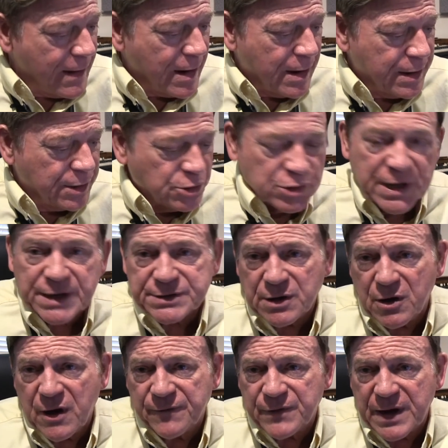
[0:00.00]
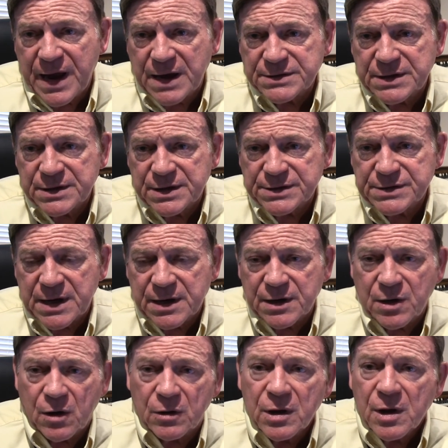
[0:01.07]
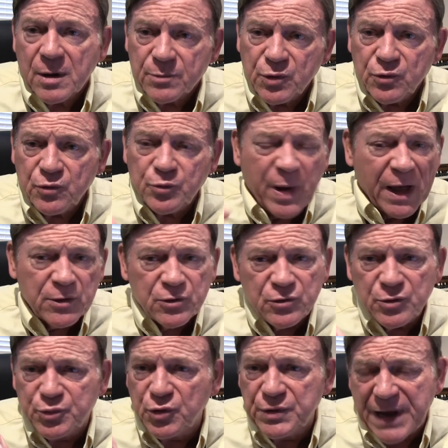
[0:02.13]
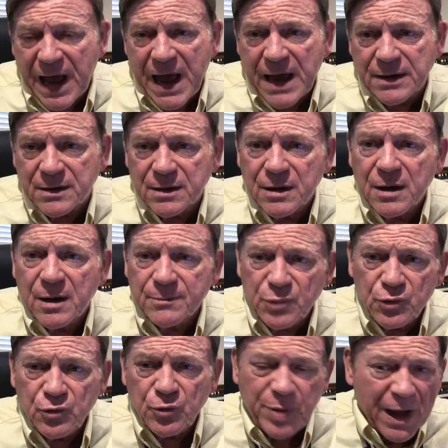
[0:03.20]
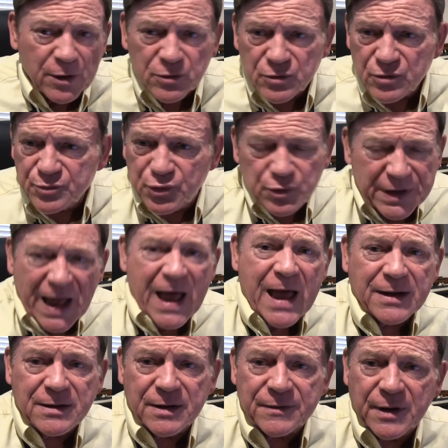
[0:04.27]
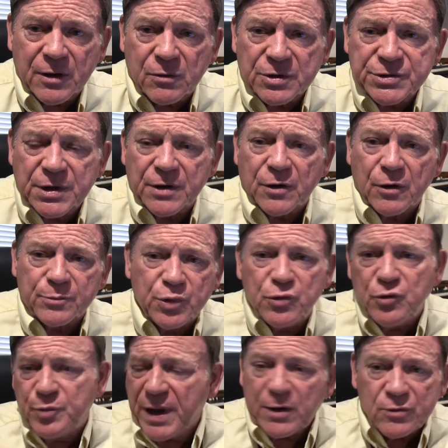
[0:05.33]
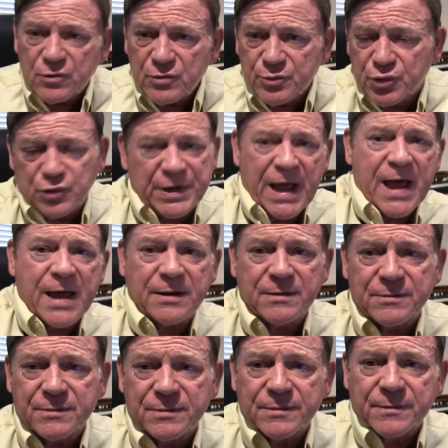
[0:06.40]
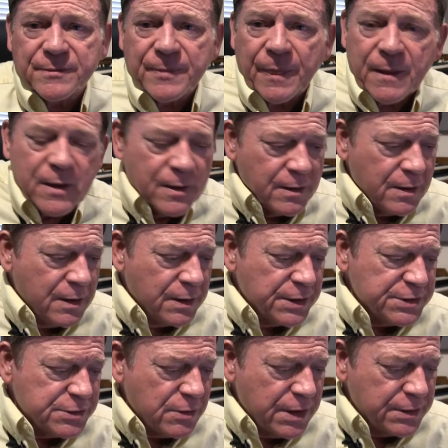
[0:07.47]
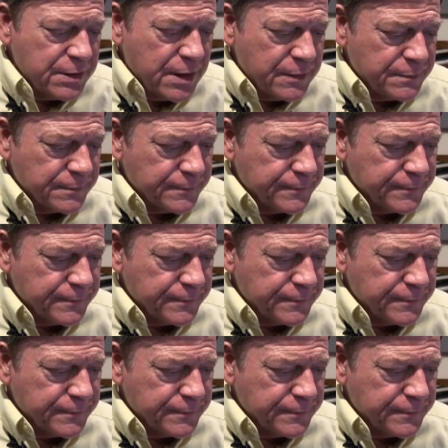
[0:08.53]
In jazz, I often accent the second note. Boo-bow-boo-dat, boo-bow-boo-dat, and then crescendo. Boo-bow-boo-dat. Illustrate that.